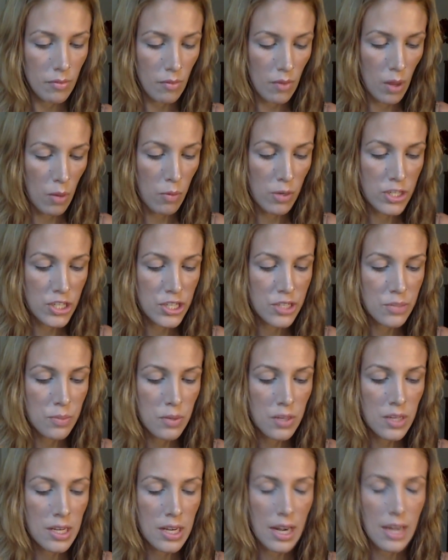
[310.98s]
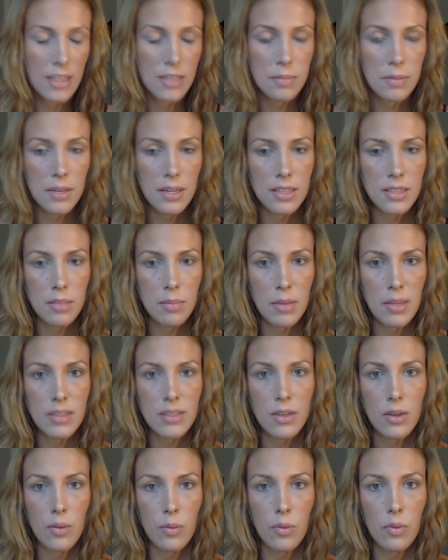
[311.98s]
which is really nice because it makes
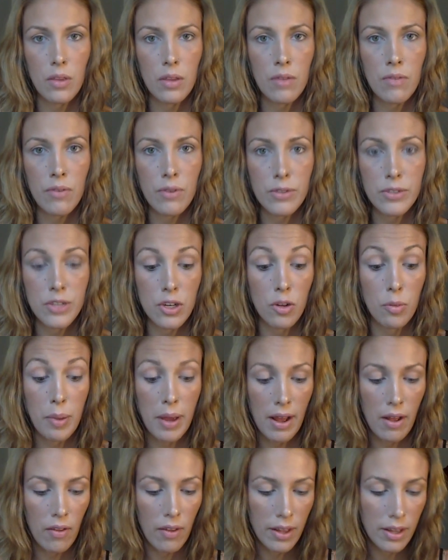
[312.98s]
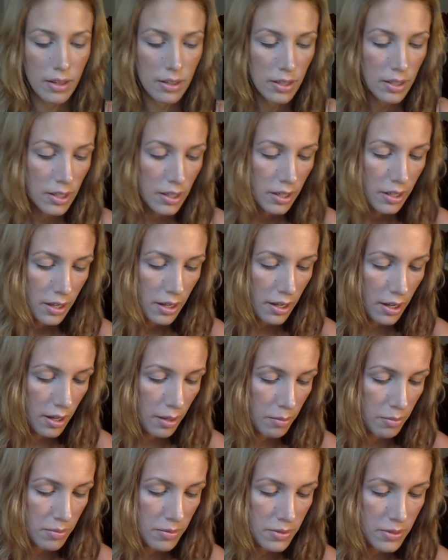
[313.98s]
it a really versatile palette.
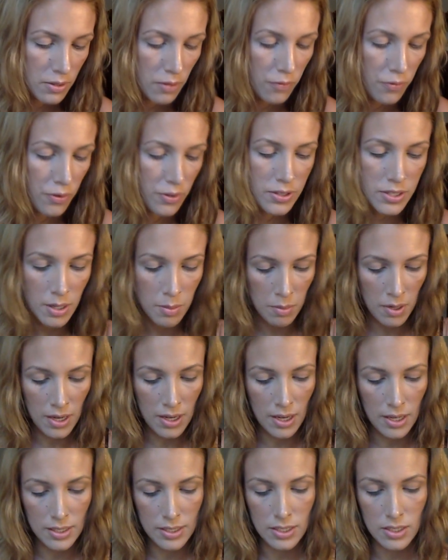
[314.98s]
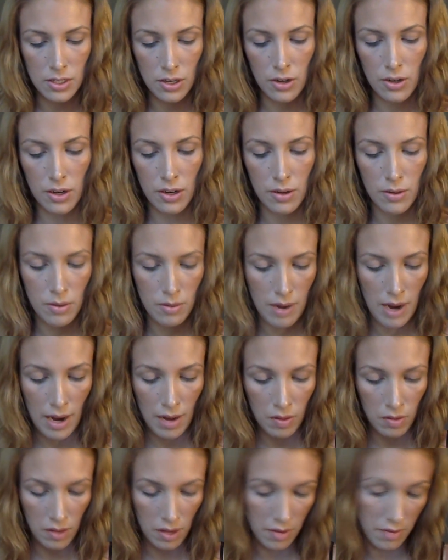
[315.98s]
So first I'm going to get started. I
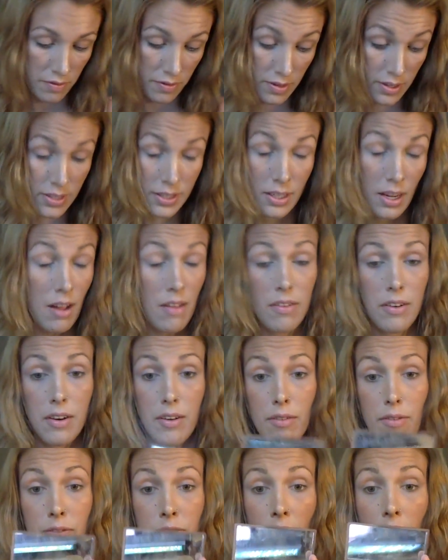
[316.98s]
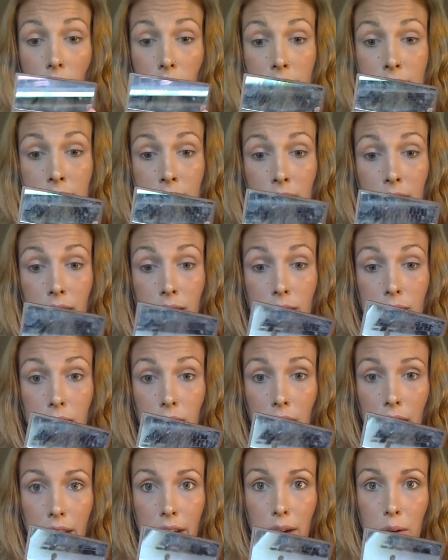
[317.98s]
love this color, Foxy,
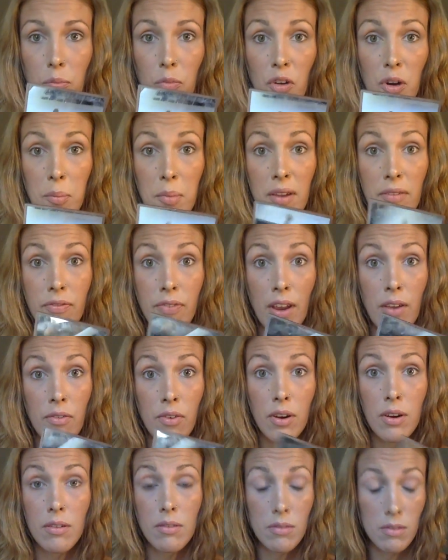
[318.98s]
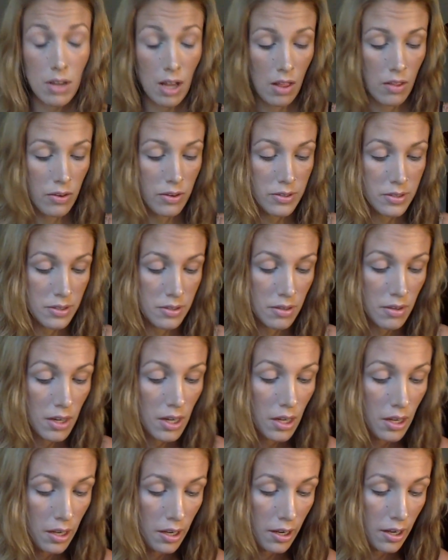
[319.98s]
one of my favorite colors
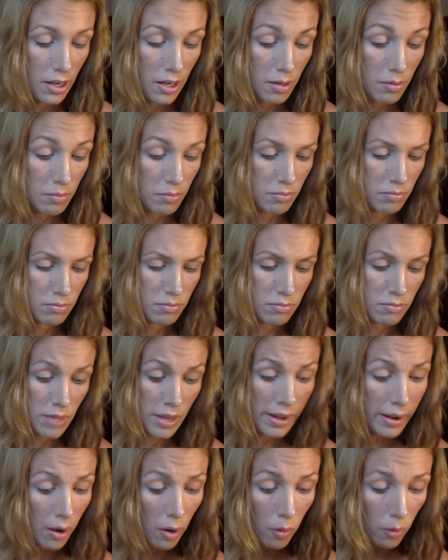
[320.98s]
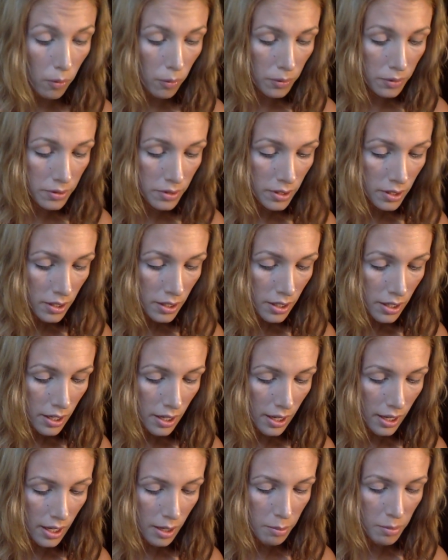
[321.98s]
that I own.
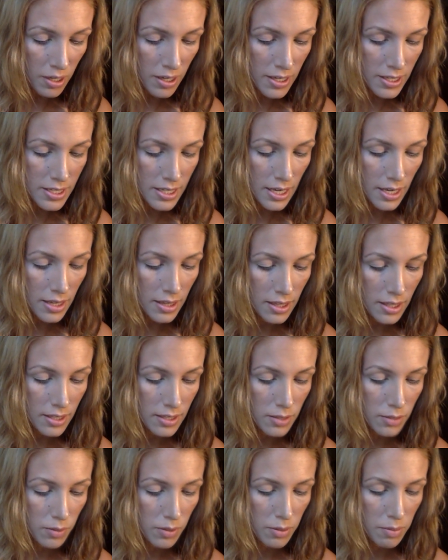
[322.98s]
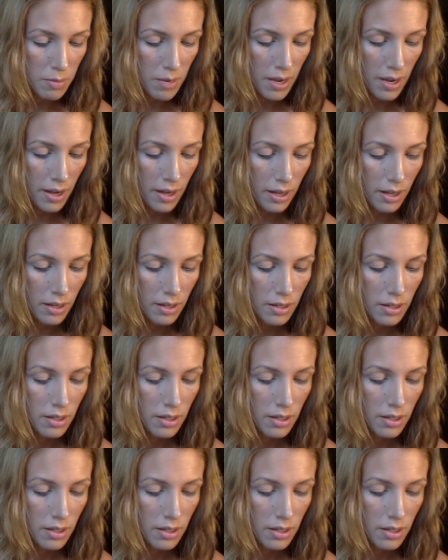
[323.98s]
And I'm going to take this with my